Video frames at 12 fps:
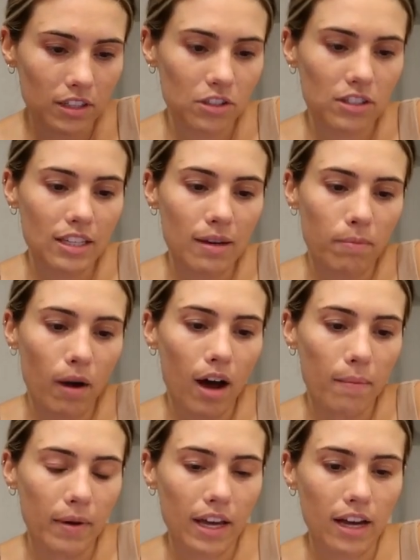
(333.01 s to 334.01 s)
They just keep
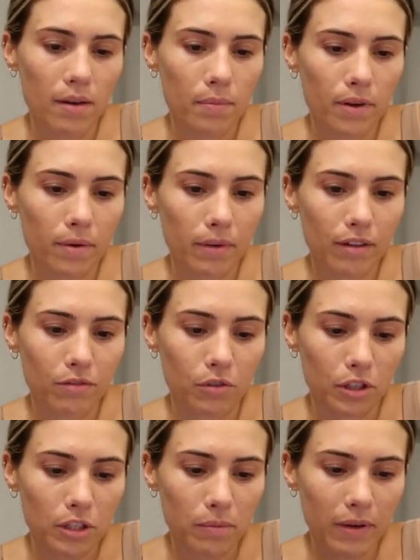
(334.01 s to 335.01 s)
popping up on my
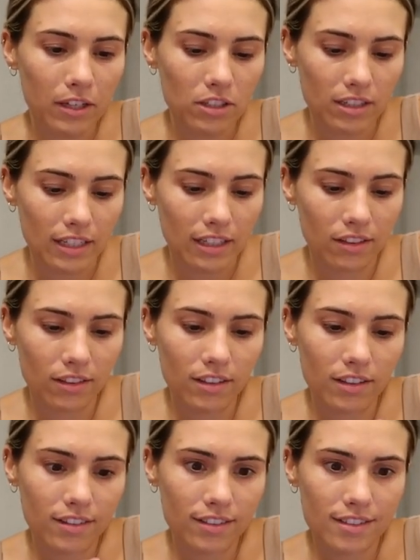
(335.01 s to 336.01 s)
For You page, and it
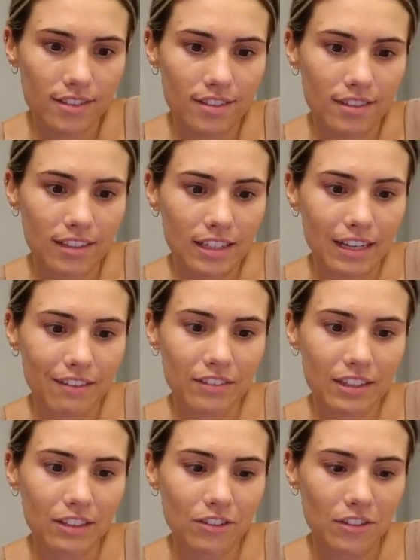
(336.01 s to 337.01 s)
looks,
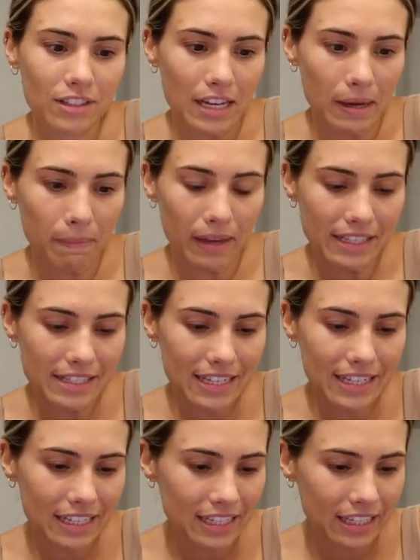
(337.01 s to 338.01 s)
everything looks like
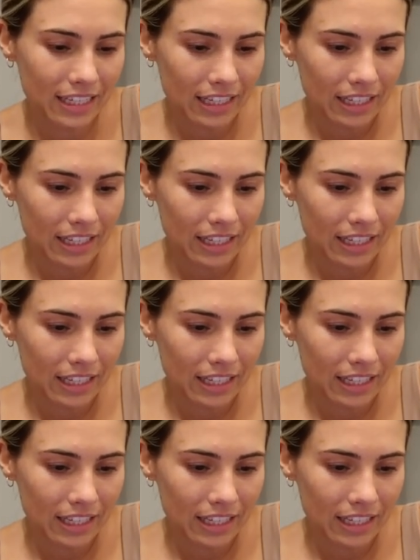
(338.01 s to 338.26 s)
amazing.